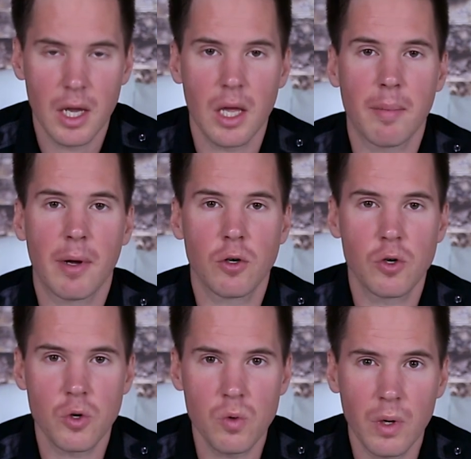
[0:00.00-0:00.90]
and about
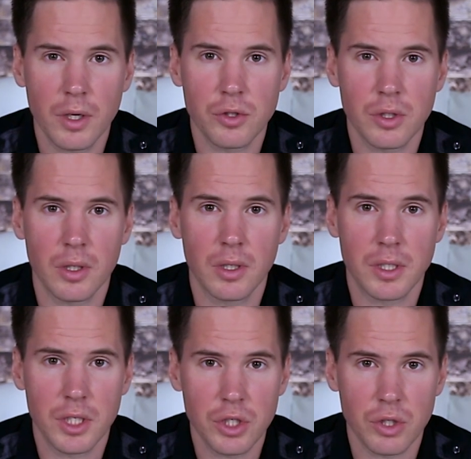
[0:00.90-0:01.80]
200
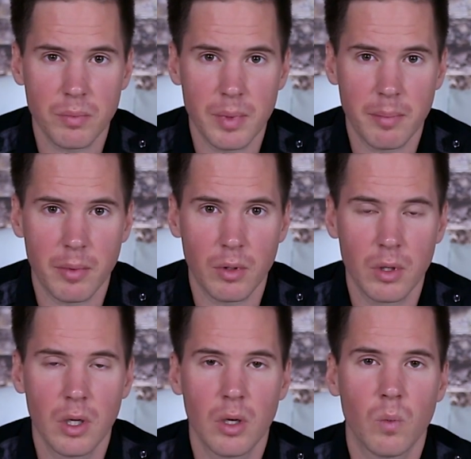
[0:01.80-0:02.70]
additional people
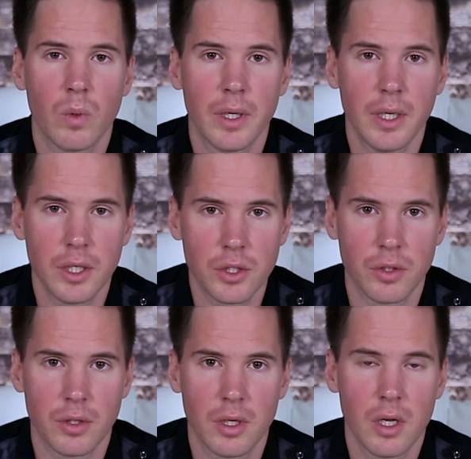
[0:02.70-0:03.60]
were
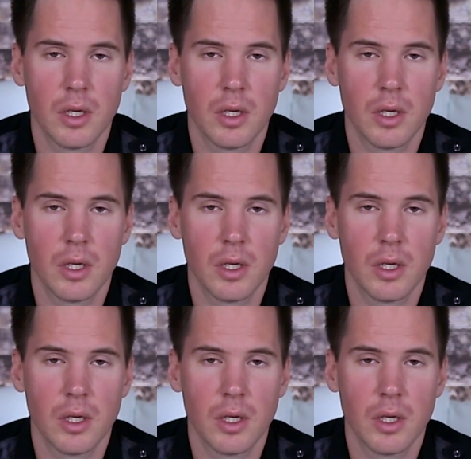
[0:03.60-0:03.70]
injured.